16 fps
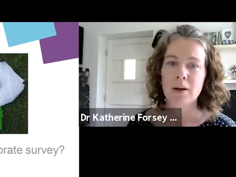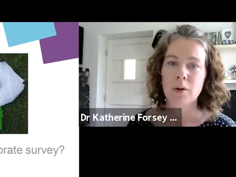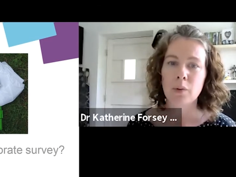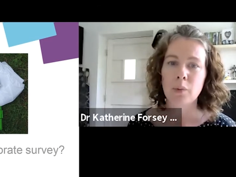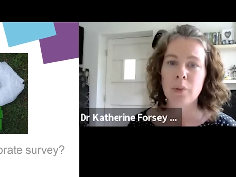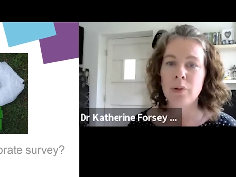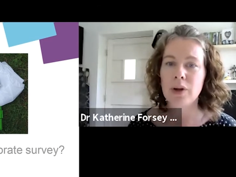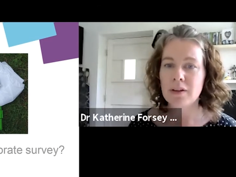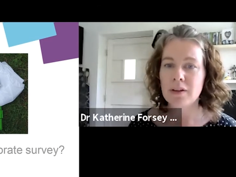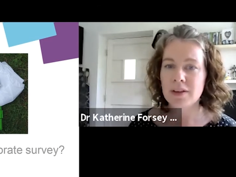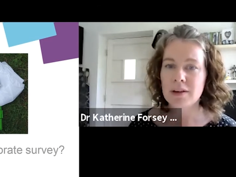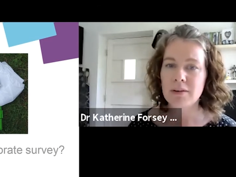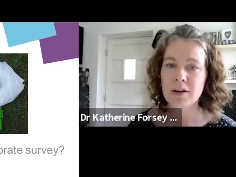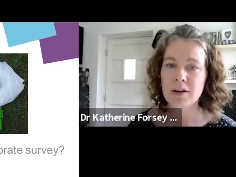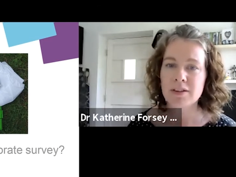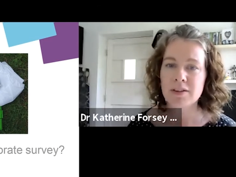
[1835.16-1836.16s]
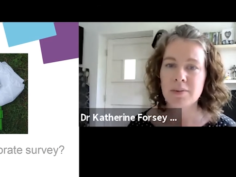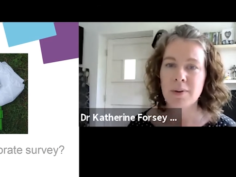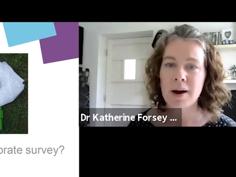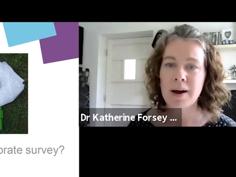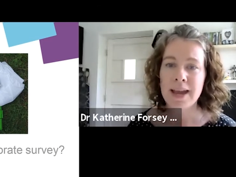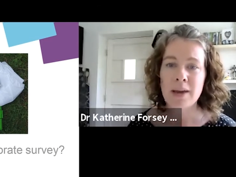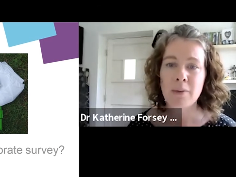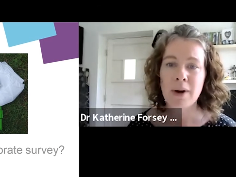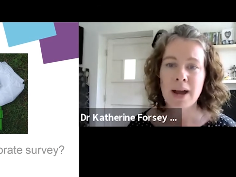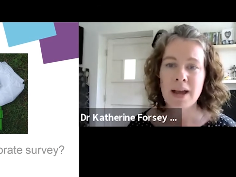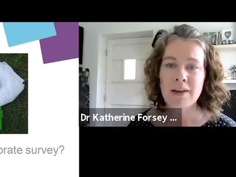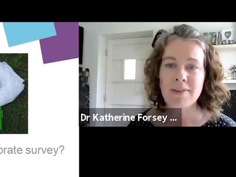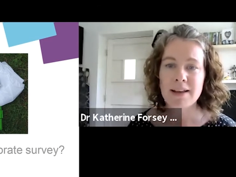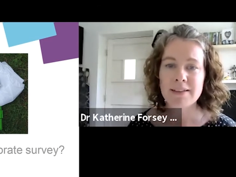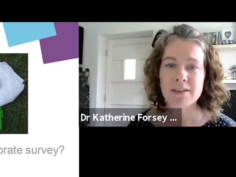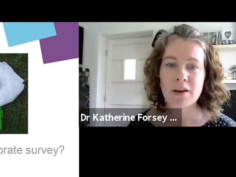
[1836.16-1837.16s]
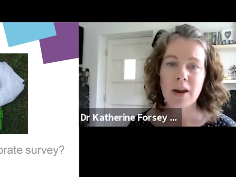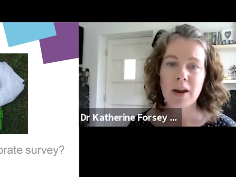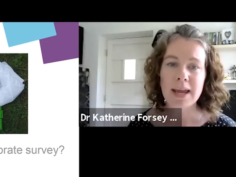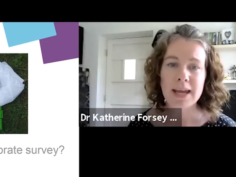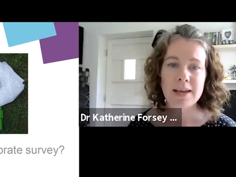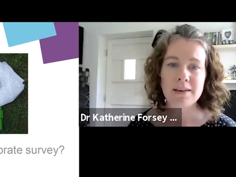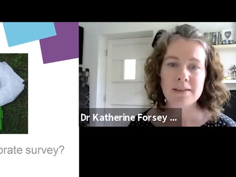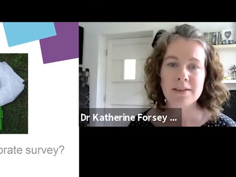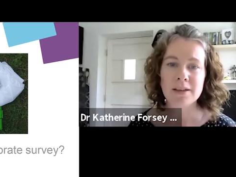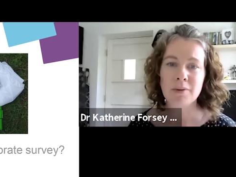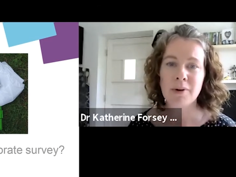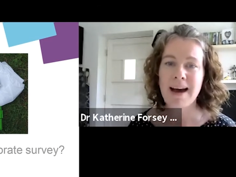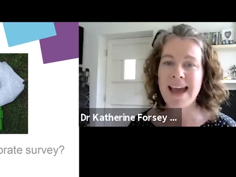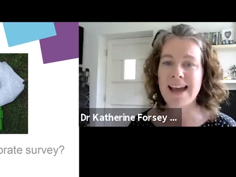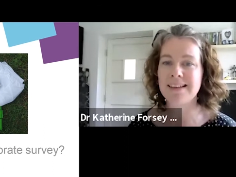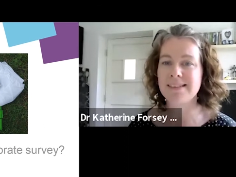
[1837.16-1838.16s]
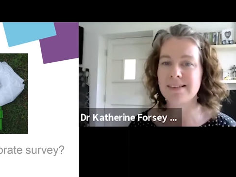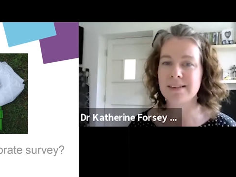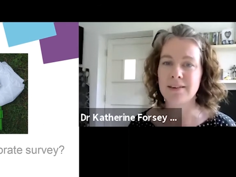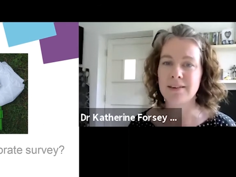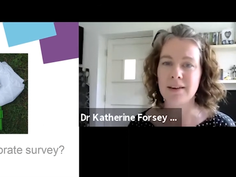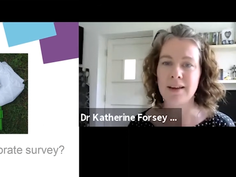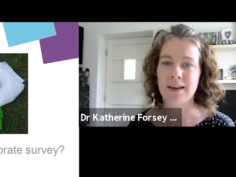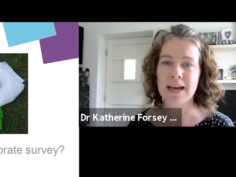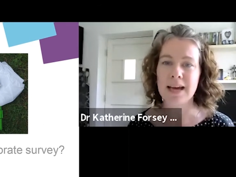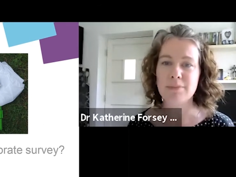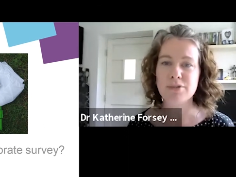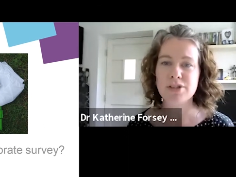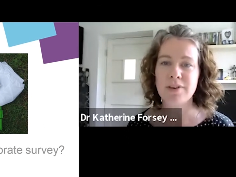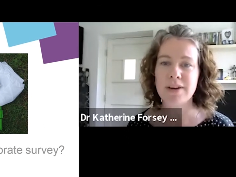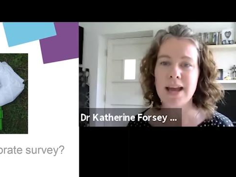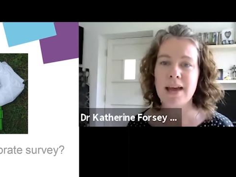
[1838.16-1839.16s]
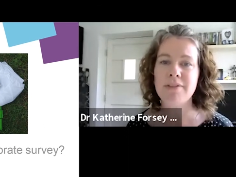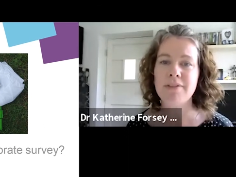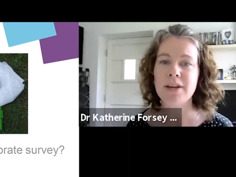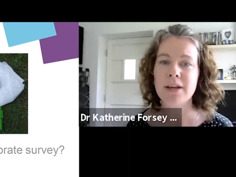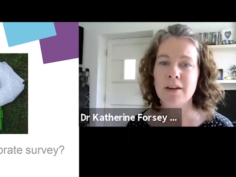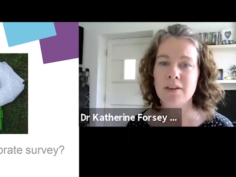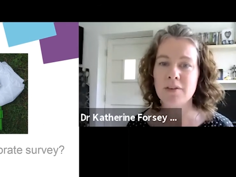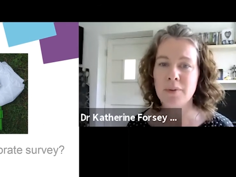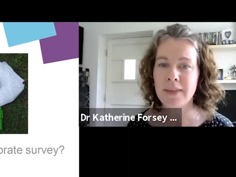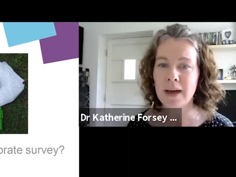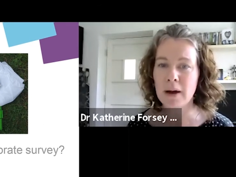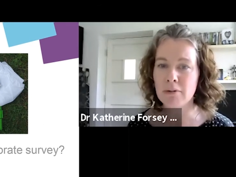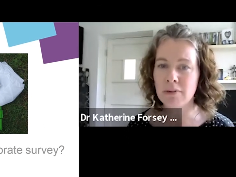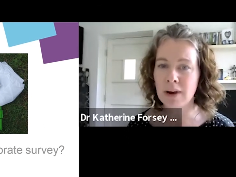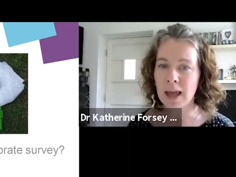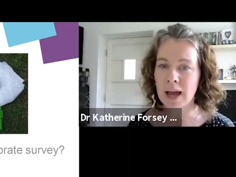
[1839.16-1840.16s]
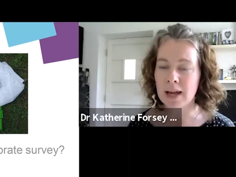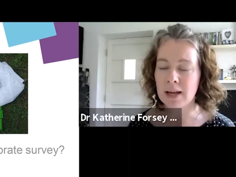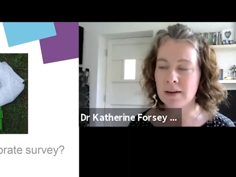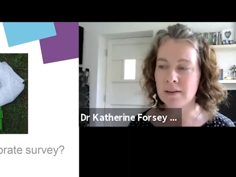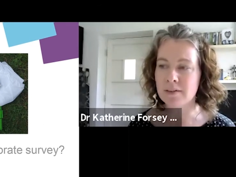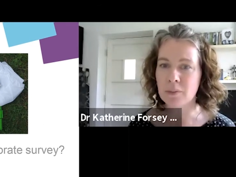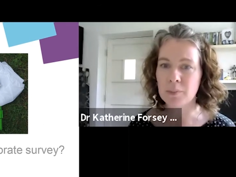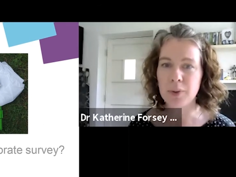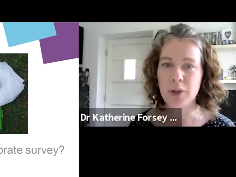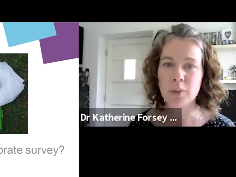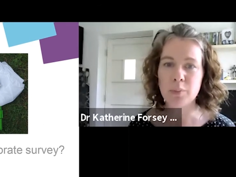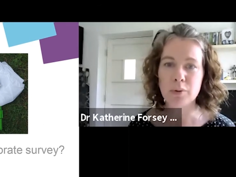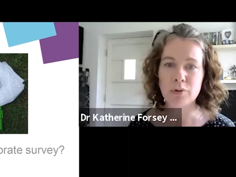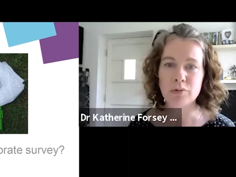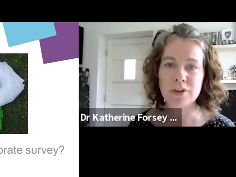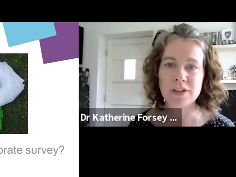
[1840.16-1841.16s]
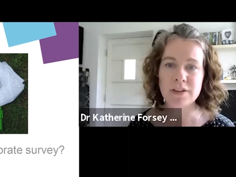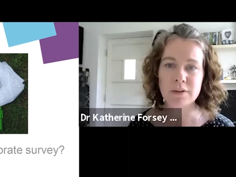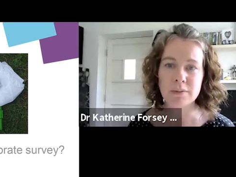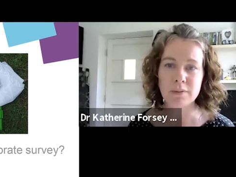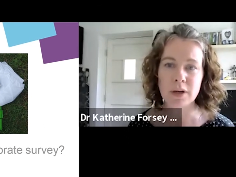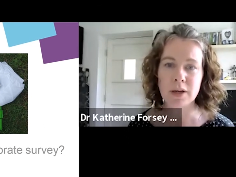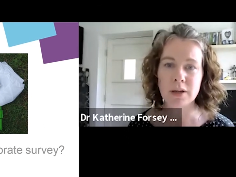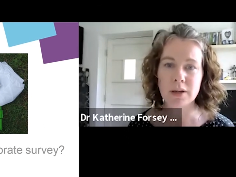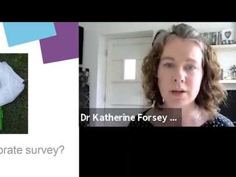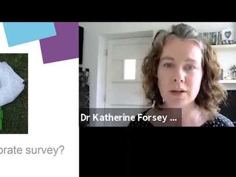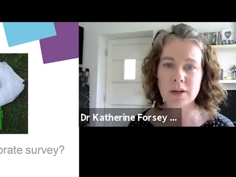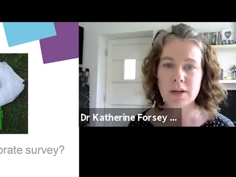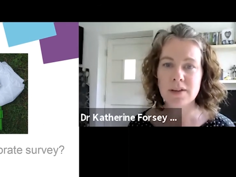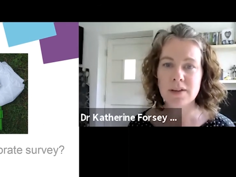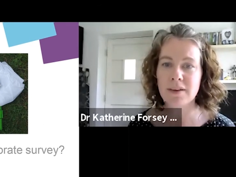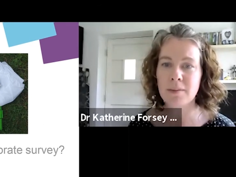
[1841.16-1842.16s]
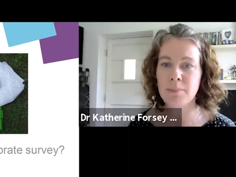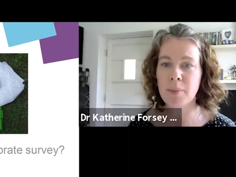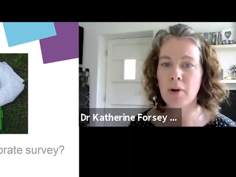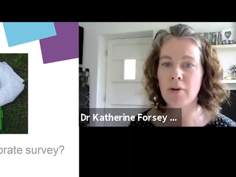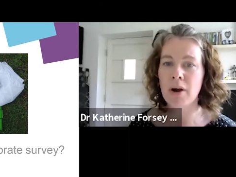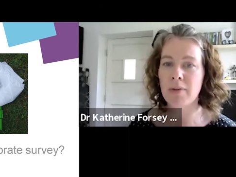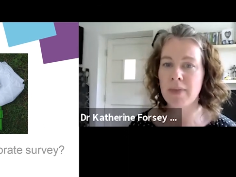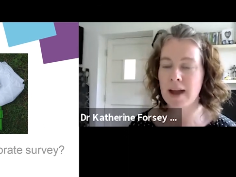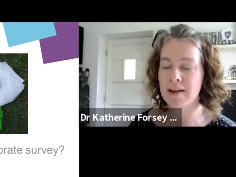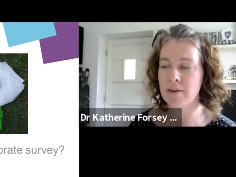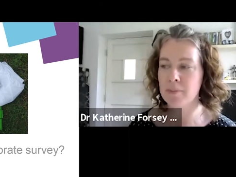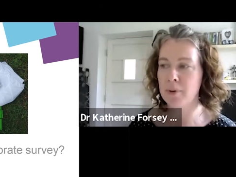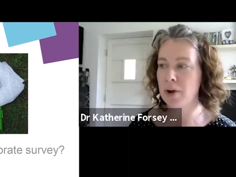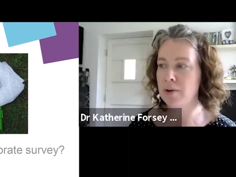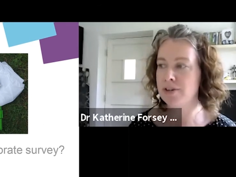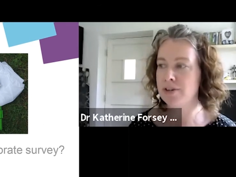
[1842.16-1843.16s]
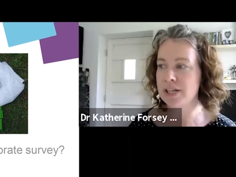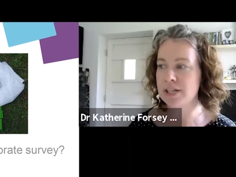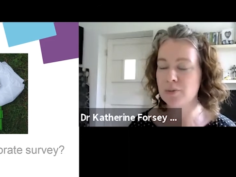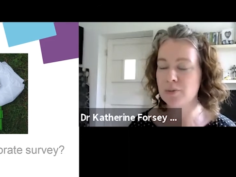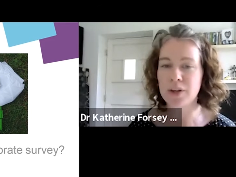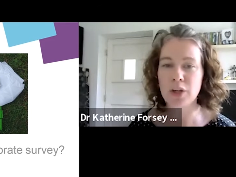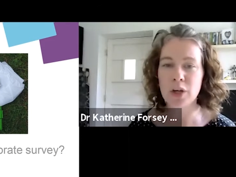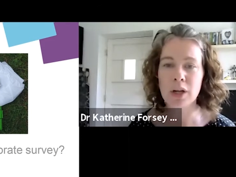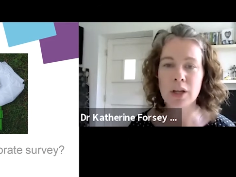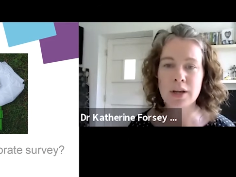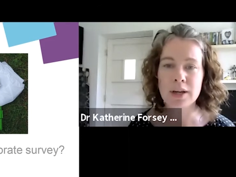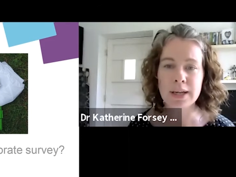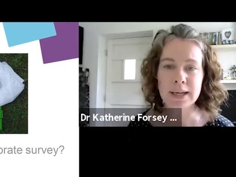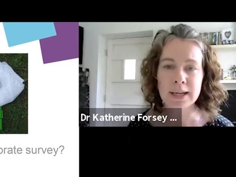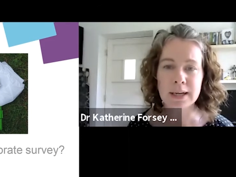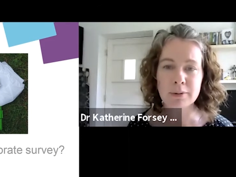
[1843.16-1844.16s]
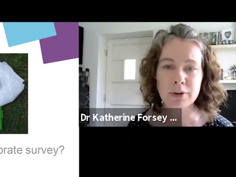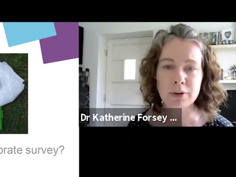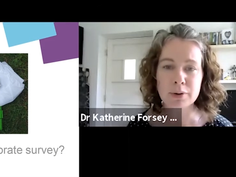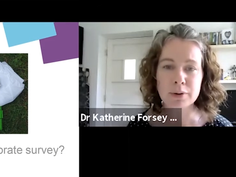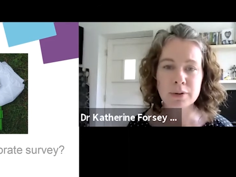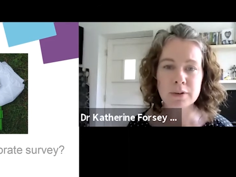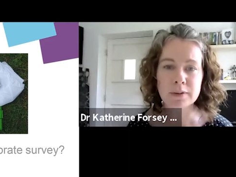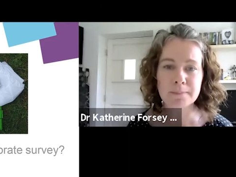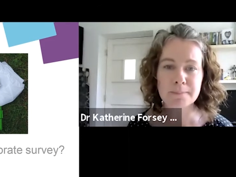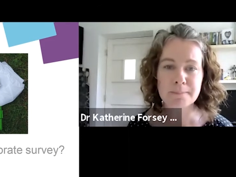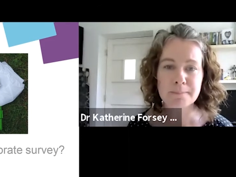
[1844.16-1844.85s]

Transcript: We would also look to our EYFS colleagues, who are excellent at capturing evidence without reliance on pupils' written work, so borrow their approaches when you're learning outdoors.